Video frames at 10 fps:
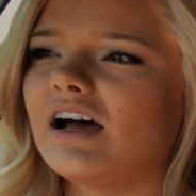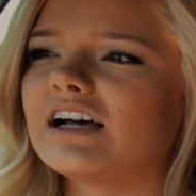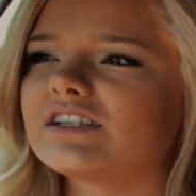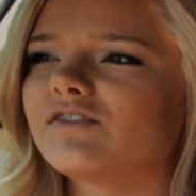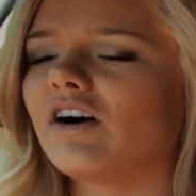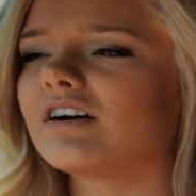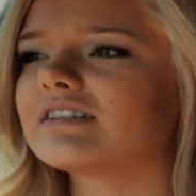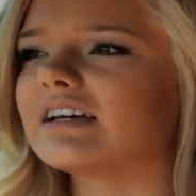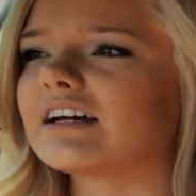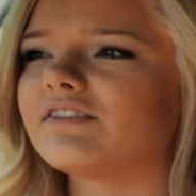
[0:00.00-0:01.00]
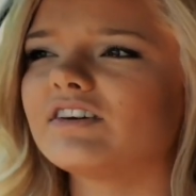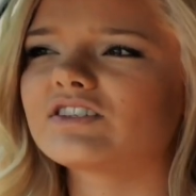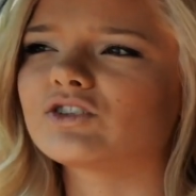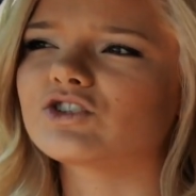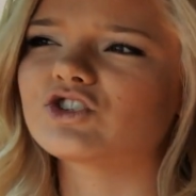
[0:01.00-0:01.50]
as far as like
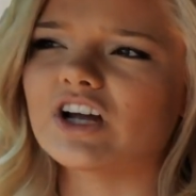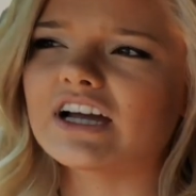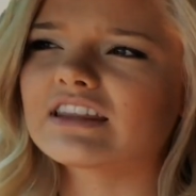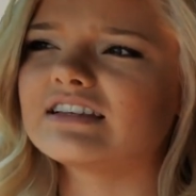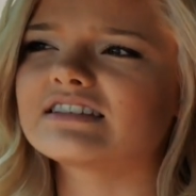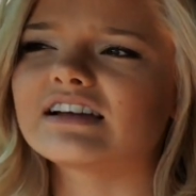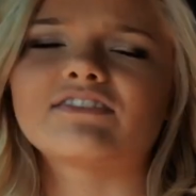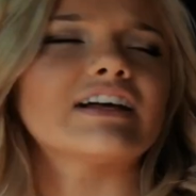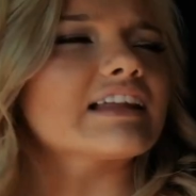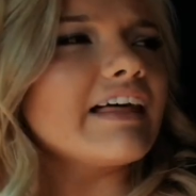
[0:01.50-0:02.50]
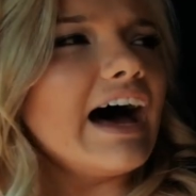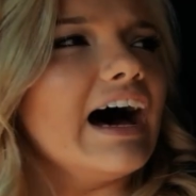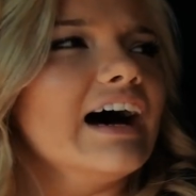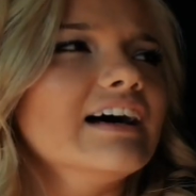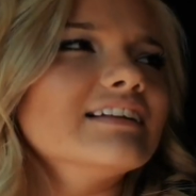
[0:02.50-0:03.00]
physical strength and stuff like that,